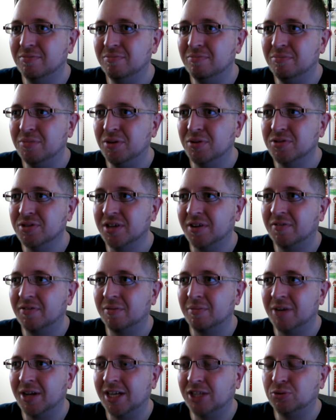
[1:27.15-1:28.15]
music
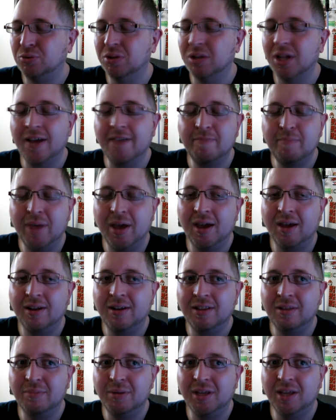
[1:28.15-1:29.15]
from an actual live
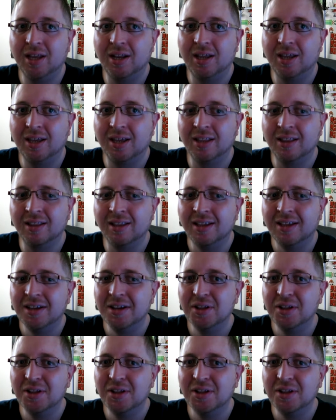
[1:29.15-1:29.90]
band in the beginning, and